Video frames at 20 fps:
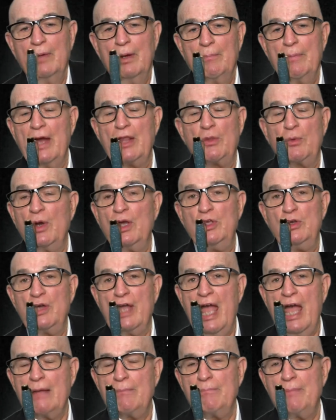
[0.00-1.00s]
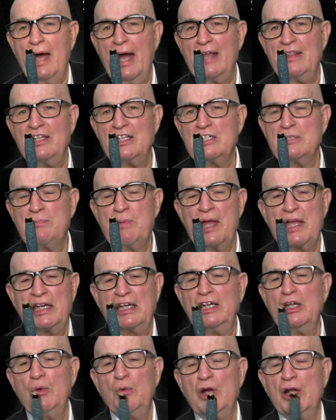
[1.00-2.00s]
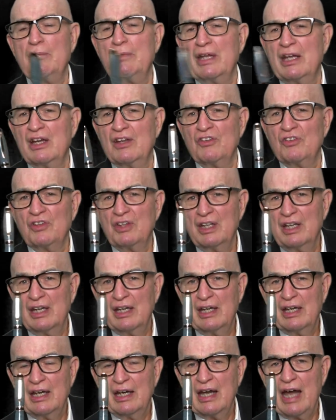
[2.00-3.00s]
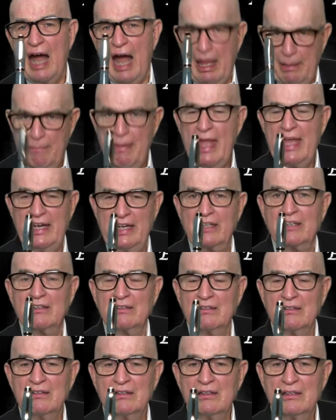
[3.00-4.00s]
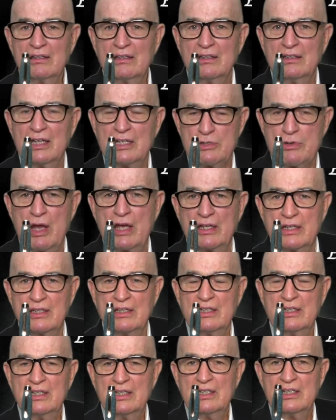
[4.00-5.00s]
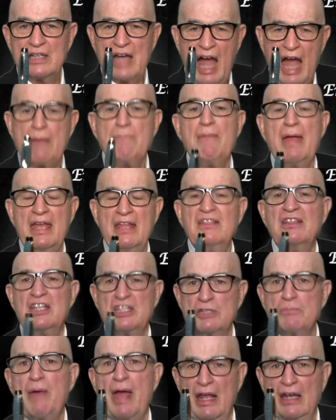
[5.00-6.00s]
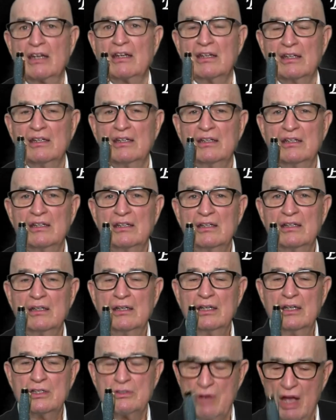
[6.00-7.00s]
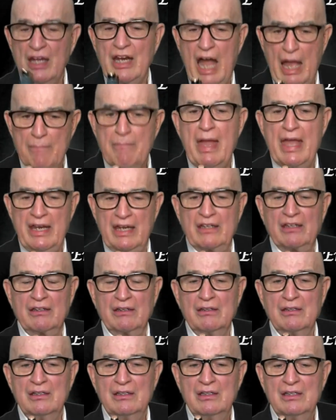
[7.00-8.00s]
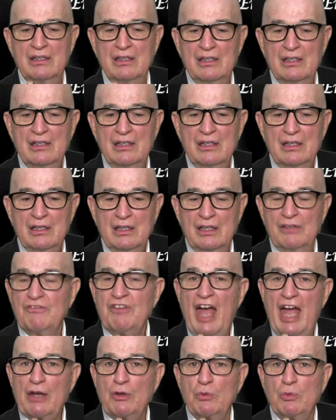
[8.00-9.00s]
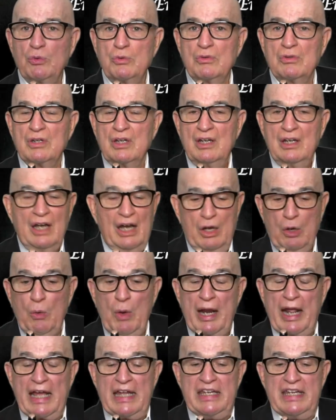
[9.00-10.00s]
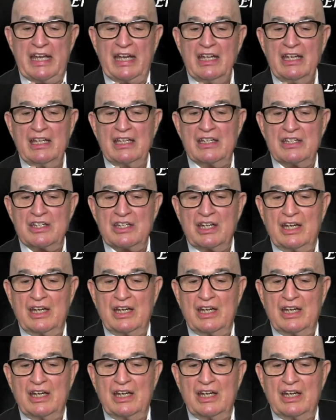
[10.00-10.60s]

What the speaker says: By the way, you can't buy this pen anywhere because I made it. That's right. I made this pen. That's right. I made it. In fact, what I did is